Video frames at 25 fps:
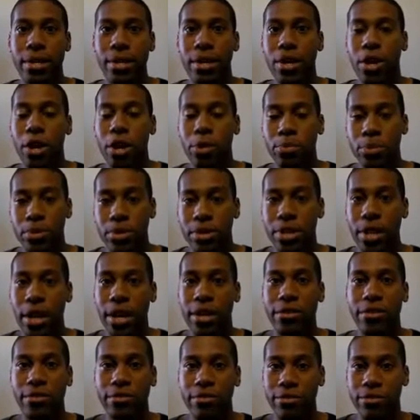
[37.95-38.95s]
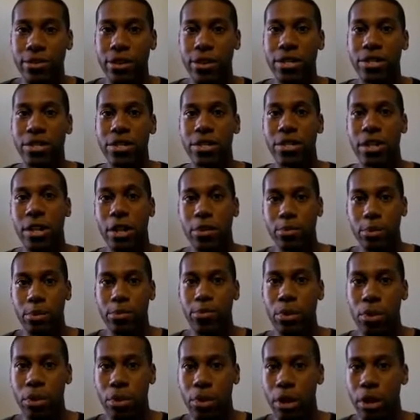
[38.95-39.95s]
help you stock your fridge and help you
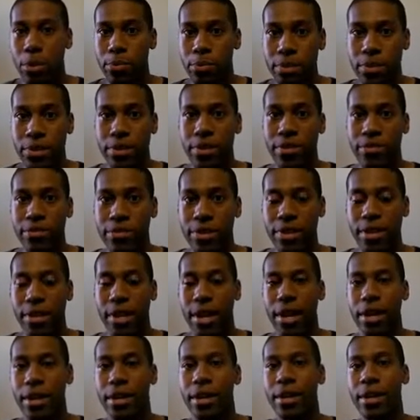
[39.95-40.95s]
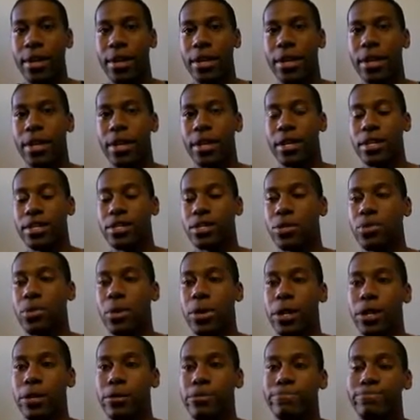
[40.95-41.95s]
bulk up and stuff like that.
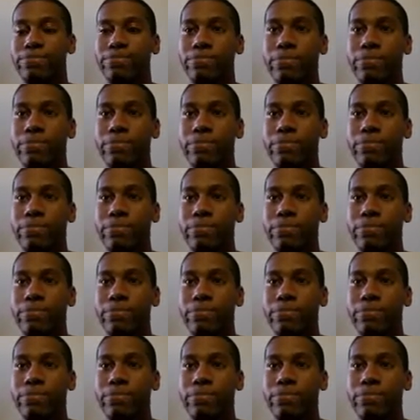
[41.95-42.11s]
So